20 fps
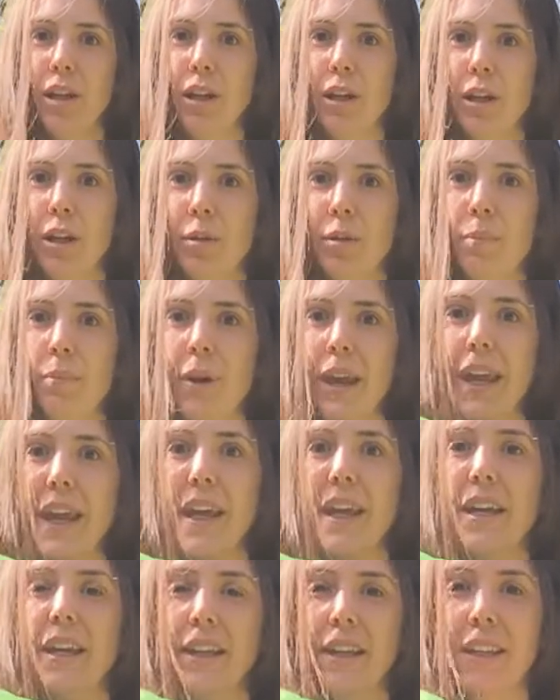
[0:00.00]
big
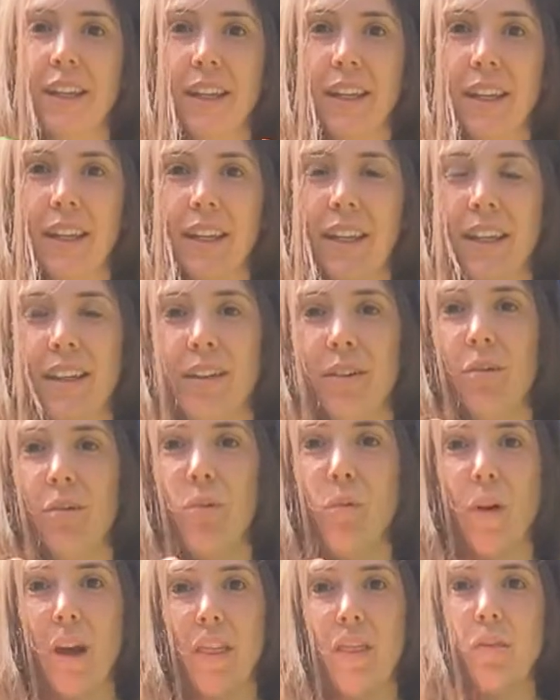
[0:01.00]

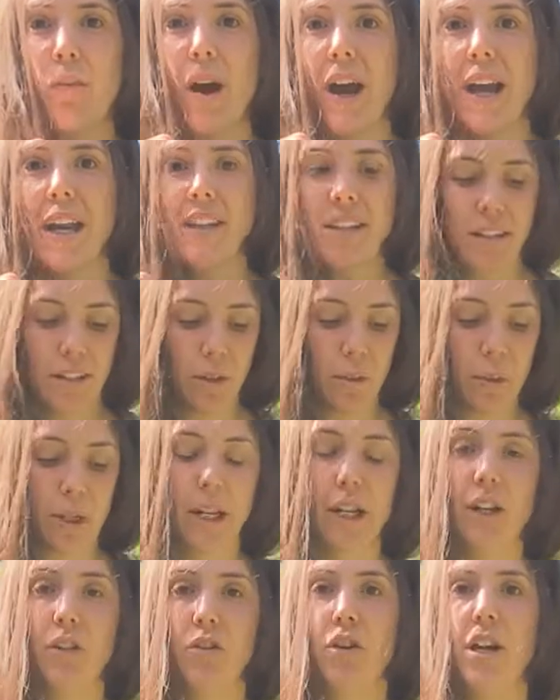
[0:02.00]
width-wise, so we're going to
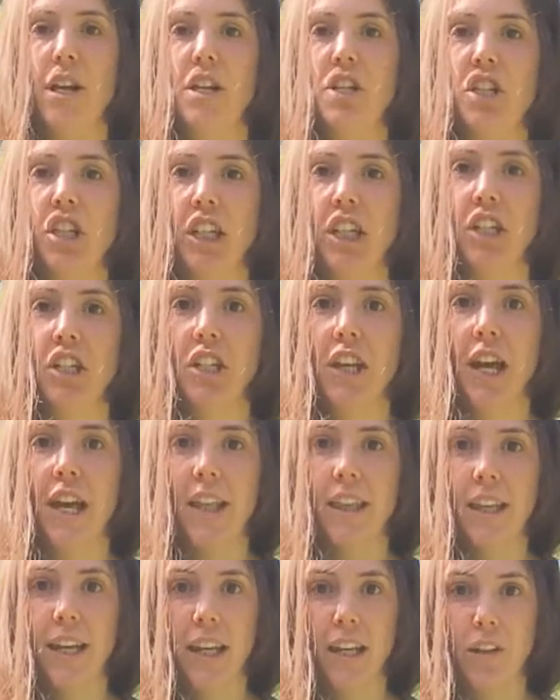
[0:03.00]
try to change that in the
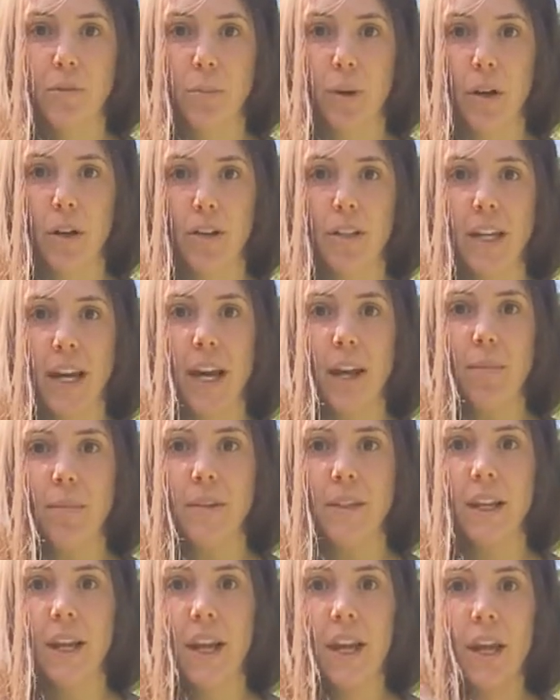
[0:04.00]
next prototypes.
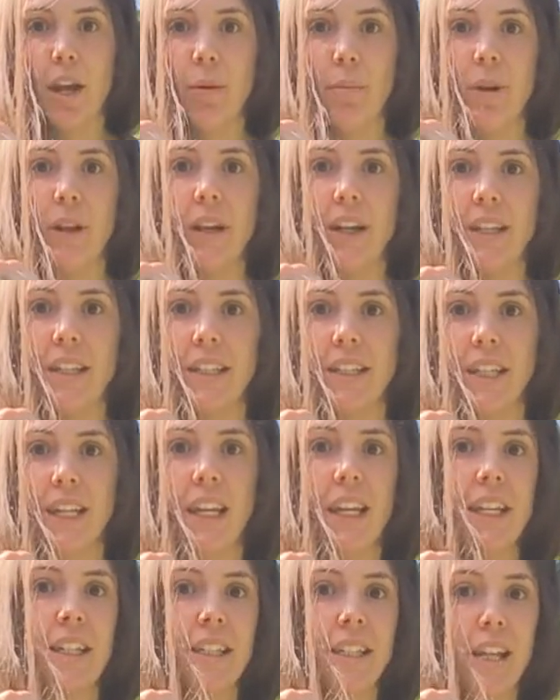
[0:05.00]
But you can see it's
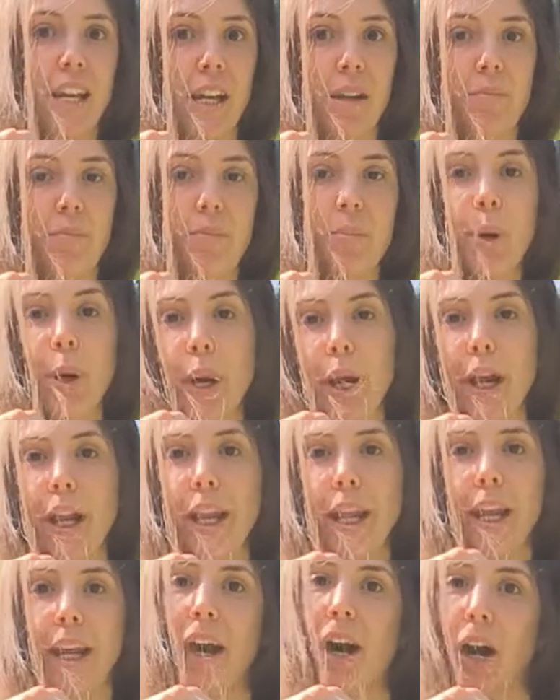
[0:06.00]
like pretty
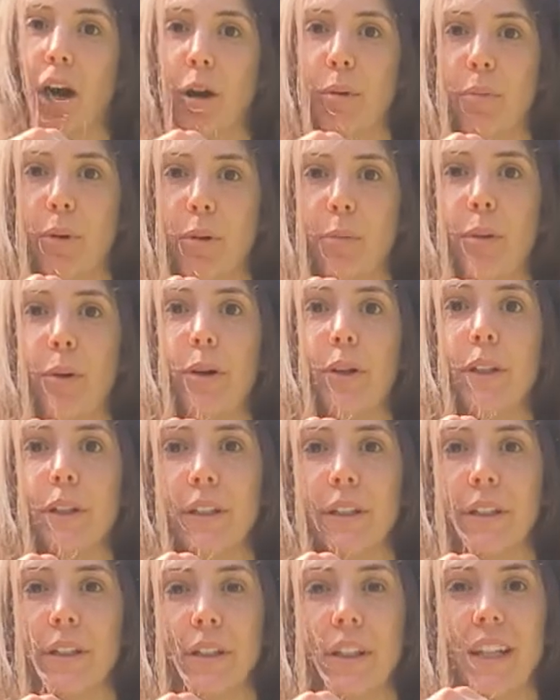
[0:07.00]
comparable.
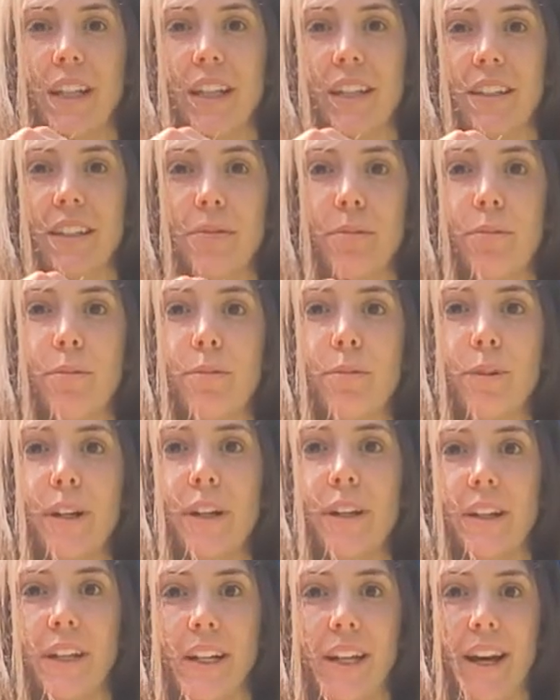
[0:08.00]
It's really
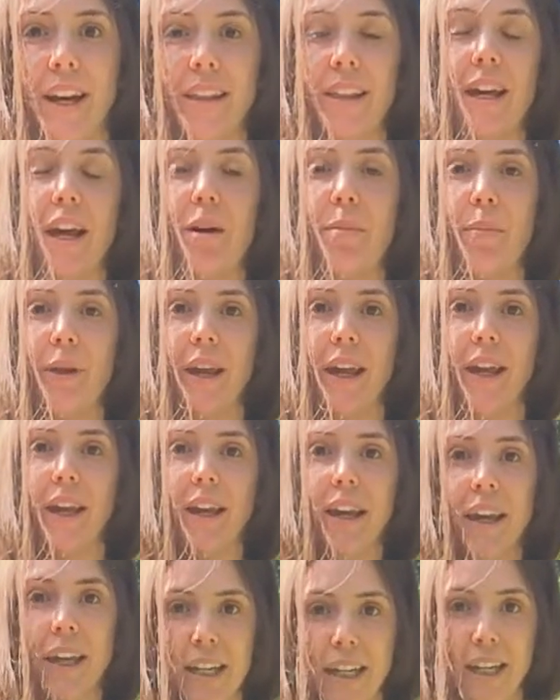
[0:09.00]
not that big
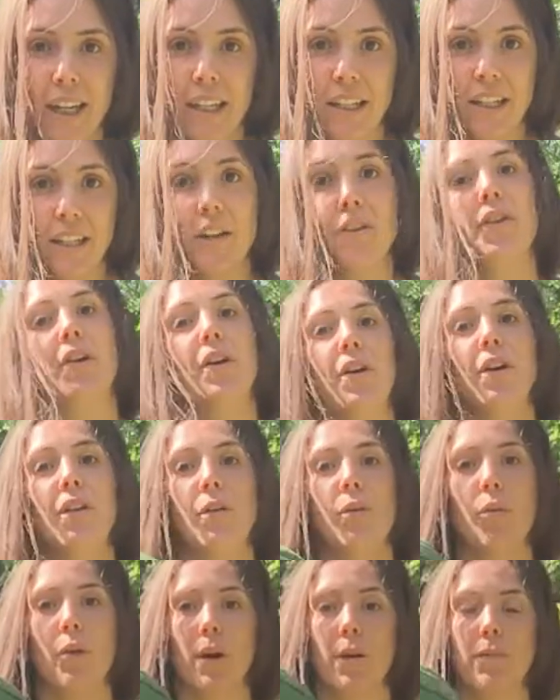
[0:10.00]
considering all the
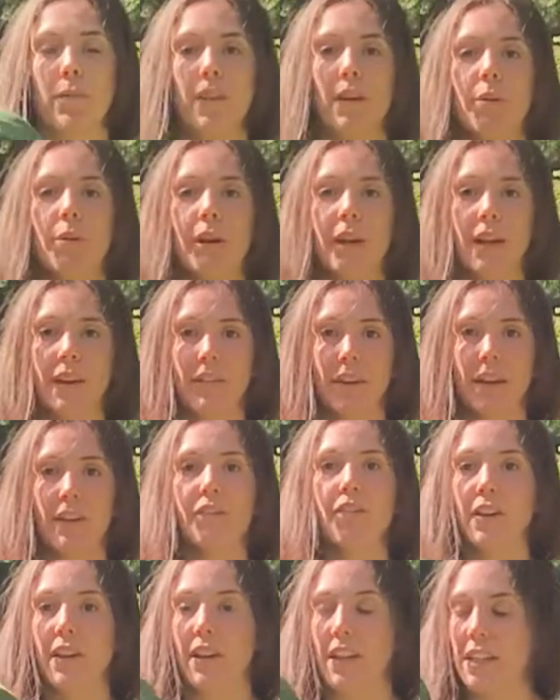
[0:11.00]
warmth that we're giving for
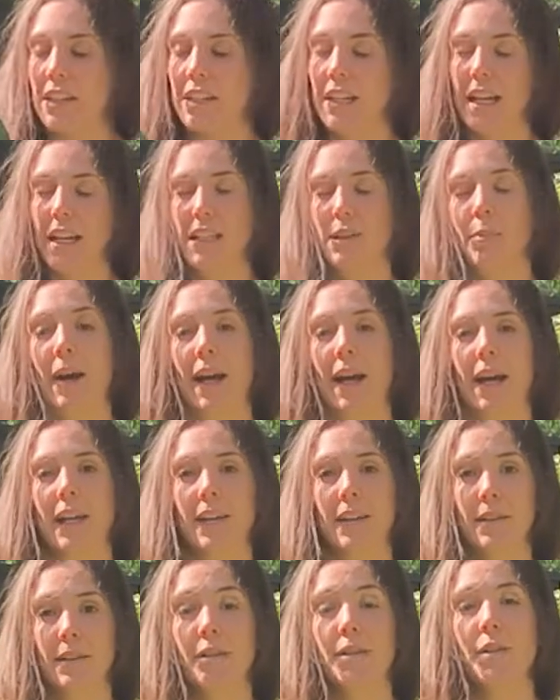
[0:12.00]
this nice pad
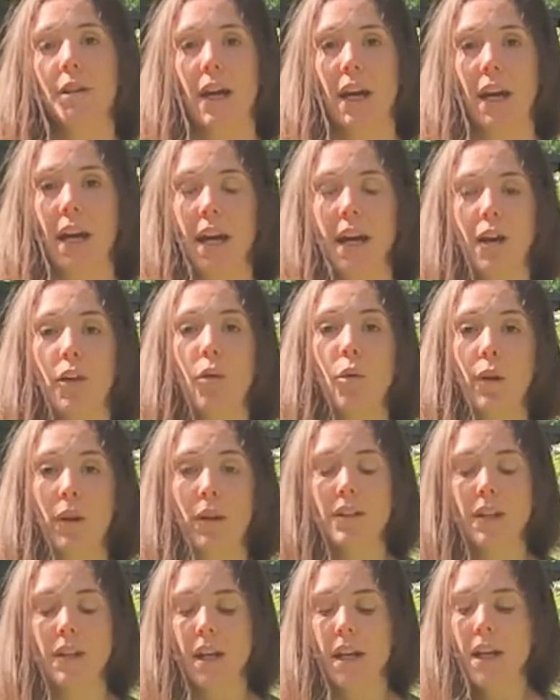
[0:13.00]
and quilt.
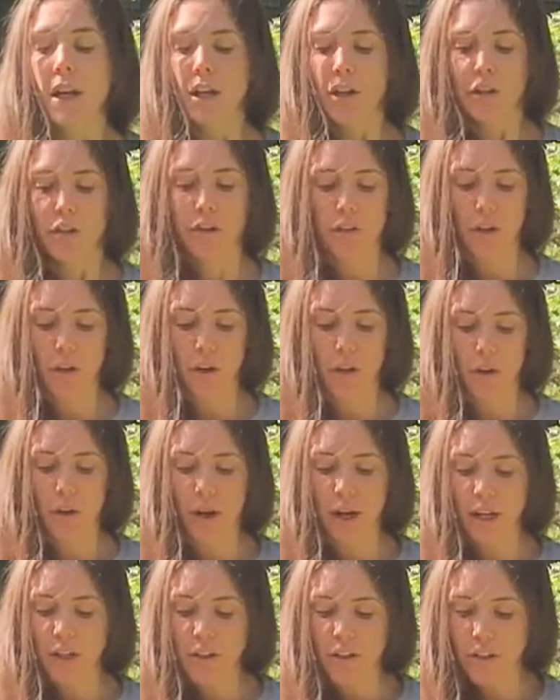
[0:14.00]
So I
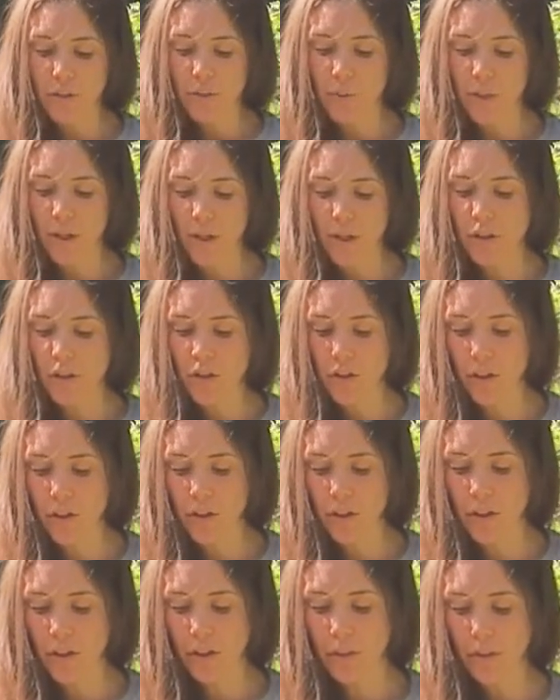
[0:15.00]
just wanted to show
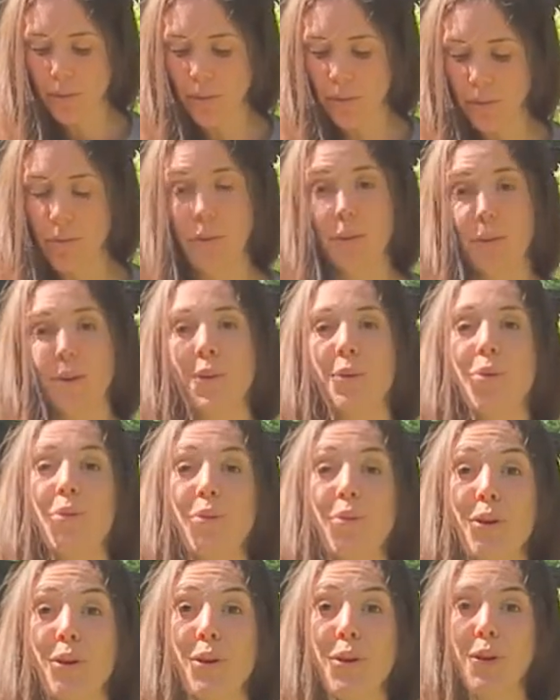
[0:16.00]
you real
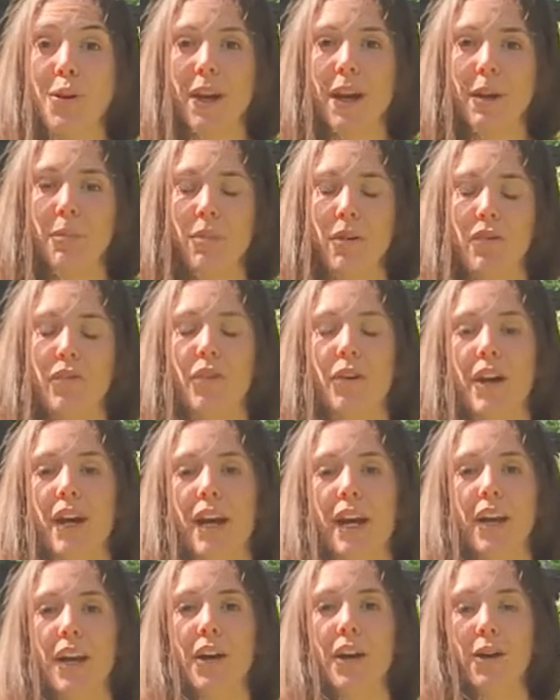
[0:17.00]
quick before I go
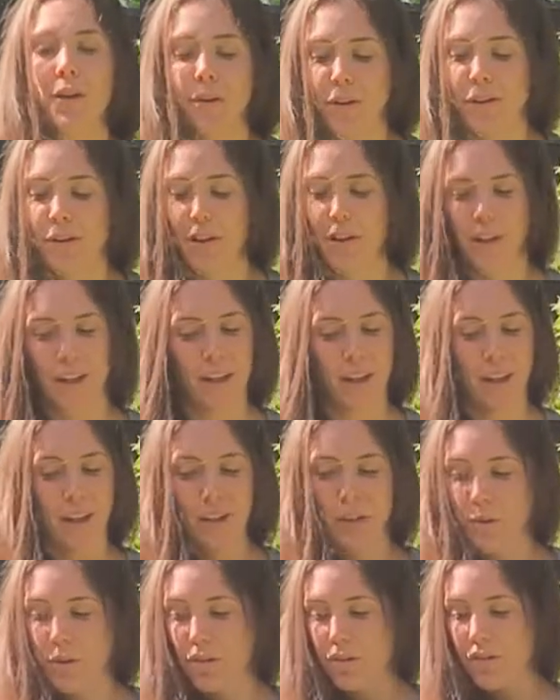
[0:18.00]
the
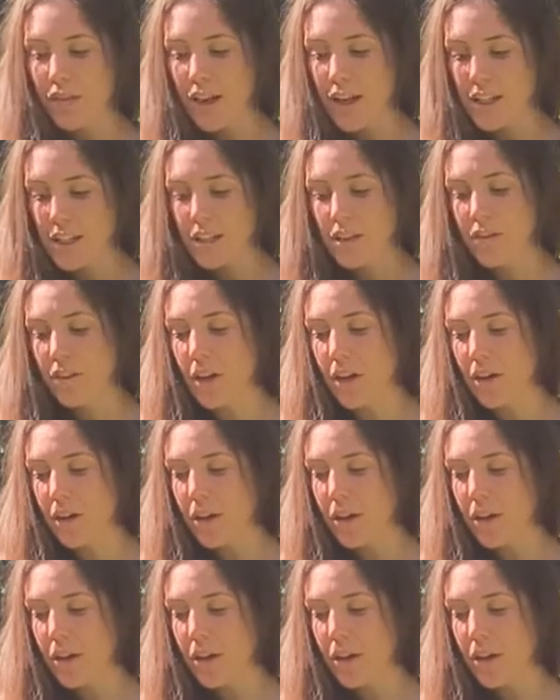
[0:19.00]
reflective logo.